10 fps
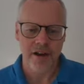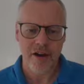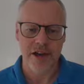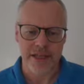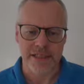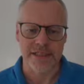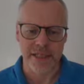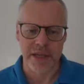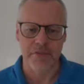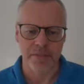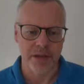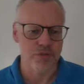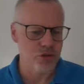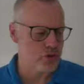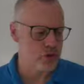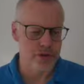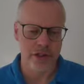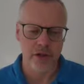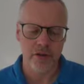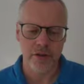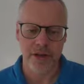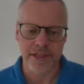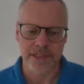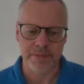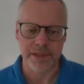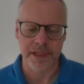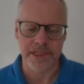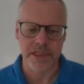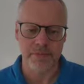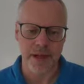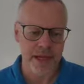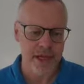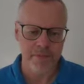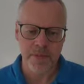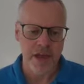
I can see how people could, it's something easy to make.